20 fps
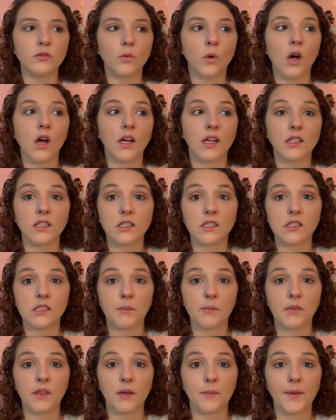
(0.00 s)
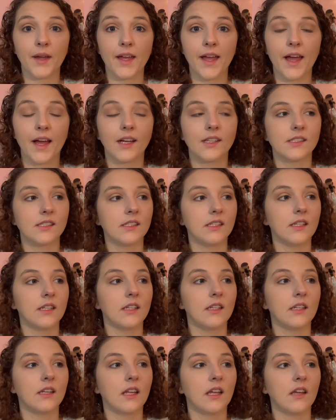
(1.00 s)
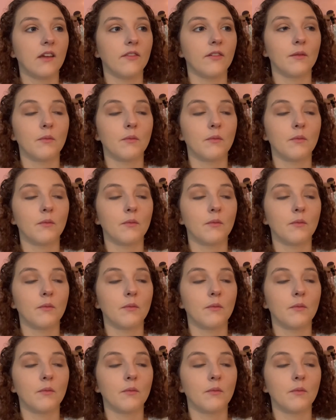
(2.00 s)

walk into something by accident, if I'm